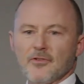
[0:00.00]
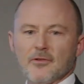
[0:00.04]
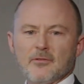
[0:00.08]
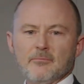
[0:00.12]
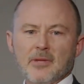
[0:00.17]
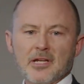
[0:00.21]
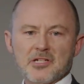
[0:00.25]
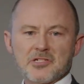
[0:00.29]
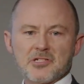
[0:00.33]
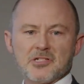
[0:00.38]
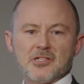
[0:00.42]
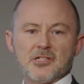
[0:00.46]

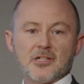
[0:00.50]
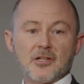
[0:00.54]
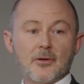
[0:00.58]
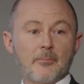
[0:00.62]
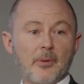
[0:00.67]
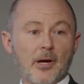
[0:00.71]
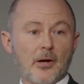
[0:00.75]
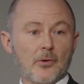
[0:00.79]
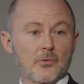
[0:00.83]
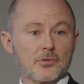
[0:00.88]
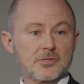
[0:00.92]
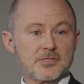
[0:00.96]
mentioned it
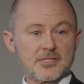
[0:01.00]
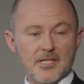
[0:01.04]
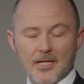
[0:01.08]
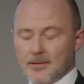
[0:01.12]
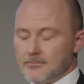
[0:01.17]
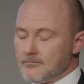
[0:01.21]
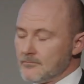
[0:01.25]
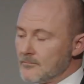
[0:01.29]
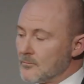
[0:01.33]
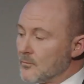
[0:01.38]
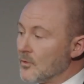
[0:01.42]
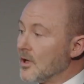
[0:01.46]
about
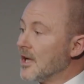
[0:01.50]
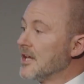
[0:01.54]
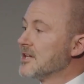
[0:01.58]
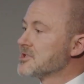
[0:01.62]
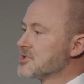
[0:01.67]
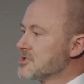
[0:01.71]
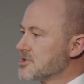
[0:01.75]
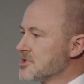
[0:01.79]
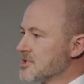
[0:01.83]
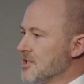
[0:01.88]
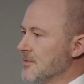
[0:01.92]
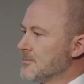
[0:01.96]

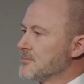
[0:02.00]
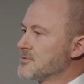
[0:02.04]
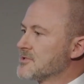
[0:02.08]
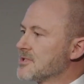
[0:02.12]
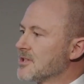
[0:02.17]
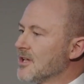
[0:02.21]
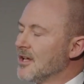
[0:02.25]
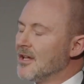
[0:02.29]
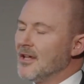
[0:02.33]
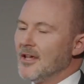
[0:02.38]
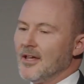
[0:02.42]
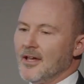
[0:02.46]

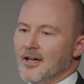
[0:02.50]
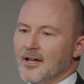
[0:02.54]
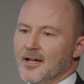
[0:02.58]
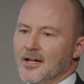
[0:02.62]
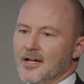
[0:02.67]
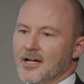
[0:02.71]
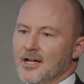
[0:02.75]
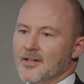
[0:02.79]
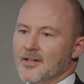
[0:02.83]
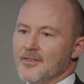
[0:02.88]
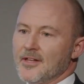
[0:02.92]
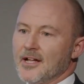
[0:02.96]
relationships.
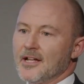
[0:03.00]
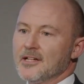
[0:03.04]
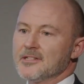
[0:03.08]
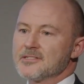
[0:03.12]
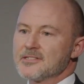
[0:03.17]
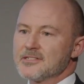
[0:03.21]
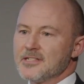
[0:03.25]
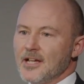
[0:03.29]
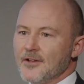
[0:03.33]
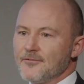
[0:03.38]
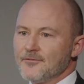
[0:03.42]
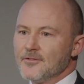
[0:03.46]
That is
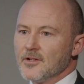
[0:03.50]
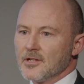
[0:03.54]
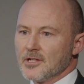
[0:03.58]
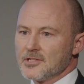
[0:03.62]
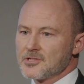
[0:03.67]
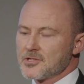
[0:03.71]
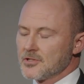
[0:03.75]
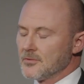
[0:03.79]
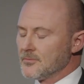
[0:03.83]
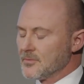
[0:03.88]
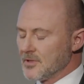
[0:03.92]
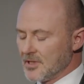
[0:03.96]
definitely
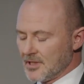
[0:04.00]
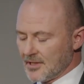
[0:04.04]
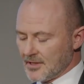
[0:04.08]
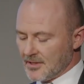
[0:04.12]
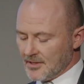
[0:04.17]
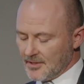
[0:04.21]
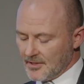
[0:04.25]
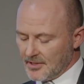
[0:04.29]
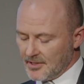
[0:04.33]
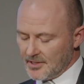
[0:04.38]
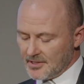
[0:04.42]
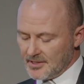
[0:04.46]
something
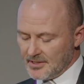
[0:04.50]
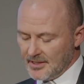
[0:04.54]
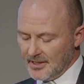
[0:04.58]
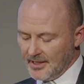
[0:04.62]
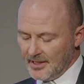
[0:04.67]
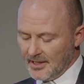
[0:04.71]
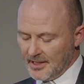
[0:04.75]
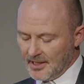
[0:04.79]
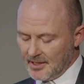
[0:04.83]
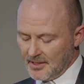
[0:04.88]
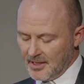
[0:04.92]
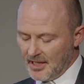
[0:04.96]
that
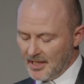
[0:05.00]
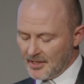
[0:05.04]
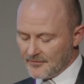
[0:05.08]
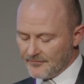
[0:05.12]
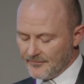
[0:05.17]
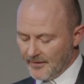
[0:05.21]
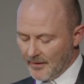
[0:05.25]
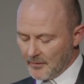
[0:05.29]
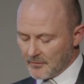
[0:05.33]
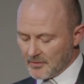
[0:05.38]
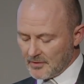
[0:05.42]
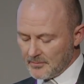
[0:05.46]
I've
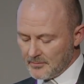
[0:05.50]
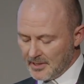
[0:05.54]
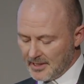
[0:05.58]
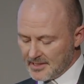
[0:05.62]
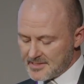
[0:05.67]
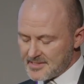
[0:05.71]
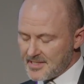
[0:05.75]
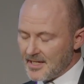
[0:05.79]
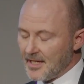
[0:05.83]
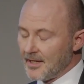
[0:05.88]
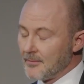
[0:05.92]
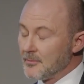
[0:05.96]
found in my
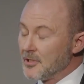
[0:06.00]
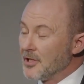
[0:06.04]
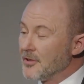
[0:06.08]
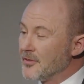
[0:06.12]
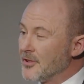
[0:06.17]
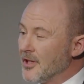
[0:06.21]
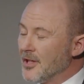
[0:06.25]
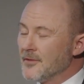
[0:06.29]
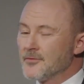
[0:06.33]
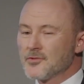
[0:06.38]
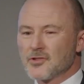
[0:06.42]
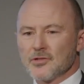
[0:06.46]
time in it,
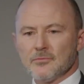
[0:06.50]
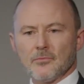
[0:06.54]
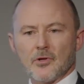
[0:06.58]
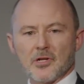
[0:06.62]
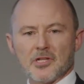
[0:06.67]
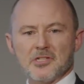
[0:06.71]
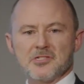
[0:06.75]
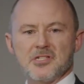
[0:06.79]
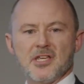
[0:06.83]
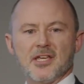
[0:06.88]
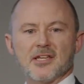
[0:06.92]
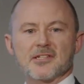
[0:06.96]
that if
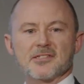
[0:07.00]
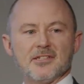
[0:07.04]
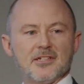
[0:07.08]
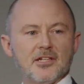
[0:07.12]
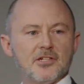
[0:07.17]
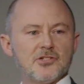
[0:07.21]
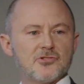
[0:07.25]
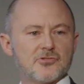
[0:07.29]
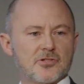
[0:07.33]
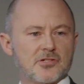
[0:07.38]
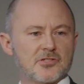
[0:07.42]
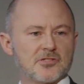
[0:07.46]
somebody takes an
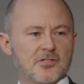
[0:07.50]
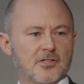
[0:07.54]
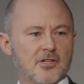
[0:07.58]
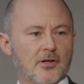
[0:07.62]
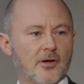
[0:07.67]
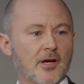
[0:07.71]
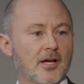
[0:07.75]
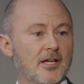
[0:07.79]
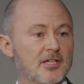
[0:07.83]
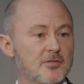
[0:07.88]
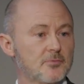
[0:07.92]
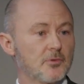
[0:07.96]
interest in
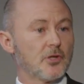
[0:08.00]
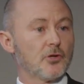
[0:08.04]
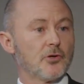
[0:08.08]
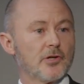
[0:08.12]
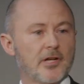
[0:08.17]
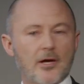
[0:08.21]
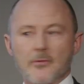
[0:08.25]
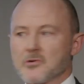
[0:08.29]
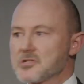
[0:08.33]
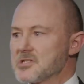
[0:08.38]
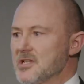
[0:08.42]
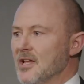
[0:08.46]
you, I guess we know
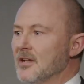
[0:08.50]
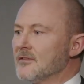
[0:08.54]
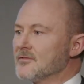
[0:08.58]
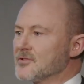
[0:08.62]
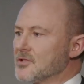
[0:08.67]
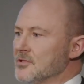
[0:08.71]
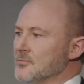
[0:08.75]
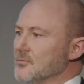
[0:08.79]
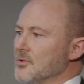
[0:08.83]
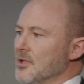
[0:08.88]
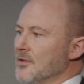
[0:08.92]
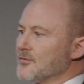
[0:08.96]
in ourselves,
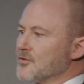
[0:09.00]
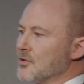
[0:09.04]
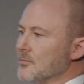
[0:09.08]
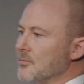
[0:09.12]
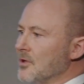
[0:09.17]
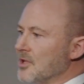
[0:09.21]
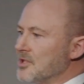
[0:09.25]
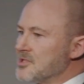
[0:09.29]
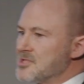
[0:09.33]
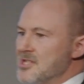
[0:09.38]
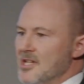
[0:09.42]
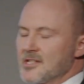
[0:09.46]
don't we? If
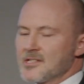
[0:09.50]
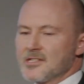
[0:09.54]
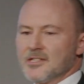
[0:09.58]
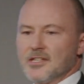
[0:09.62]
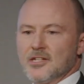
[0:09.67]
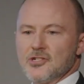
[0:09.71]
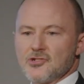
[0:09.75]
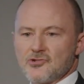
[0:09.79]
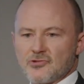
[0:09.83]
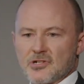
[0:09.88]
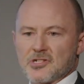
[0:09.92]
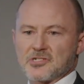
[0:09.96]
somebody takes an
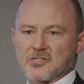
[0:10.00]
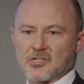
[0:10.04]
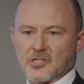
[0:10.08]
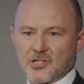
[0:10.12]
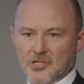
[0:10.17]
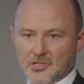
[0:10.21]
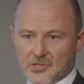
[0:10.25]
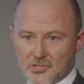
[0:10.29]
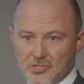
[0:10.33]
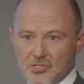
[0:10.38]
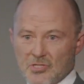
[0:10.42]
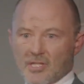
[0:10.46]
interest in
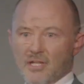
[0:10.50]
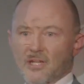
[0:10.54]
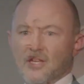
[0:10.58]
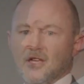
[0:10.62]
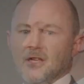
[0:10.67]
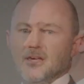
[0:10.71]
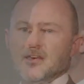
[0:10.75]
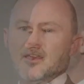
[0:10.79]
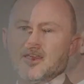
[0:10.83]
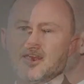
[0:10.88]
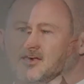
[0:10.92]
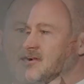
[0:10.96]
us,
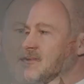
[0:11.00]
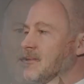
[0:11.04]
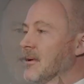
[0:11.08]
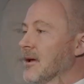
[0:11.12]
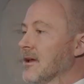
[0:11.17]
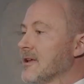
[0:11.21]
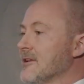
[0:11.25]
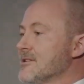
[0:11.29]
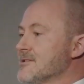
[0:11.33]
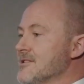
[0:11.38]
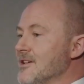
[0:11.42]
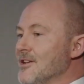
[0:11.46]
says
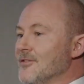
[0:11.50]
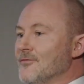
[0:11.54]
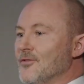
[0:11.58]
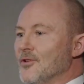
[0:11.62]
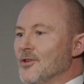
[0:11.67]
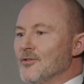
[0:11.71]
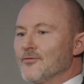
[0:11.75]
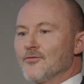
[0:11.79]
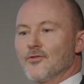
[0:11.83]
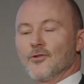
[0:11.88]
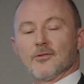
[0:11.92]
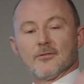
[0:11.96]
being safe on
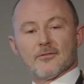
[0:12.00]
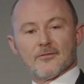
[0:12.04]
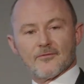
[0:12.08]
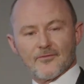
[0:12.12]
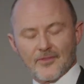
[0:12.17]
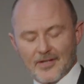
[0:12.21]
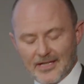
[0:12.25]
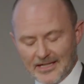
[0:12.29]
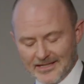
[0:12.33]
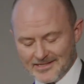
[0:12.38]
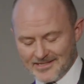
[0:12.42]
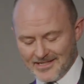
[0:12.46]
the front and
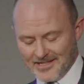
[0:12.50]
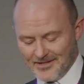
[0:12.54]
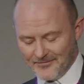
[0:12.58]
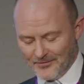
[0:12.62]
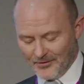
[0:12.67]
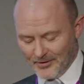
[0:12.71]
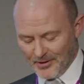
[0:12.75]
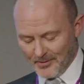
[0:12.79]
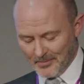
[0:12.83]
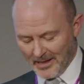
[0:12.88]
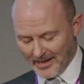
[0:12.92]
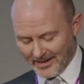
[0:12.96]
feeling safe
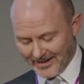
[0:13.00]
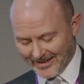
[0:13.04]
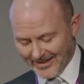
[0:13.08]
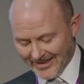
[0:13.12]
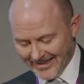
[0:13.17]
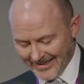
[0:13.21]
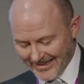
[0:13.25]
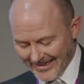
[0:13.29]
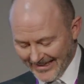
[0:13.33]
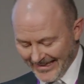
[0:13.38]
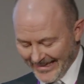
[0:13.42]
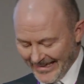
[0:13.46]
on the back,
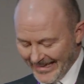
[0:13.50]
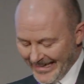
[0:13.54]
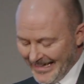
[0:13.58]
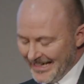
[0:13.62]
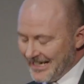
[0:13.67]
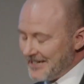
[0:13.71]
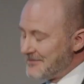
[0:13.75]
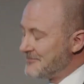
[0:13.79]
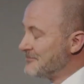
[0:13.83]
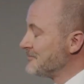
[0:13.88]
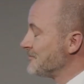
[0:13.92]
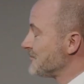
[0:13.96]

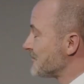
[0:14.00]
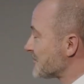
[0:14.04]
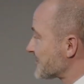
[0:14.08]
I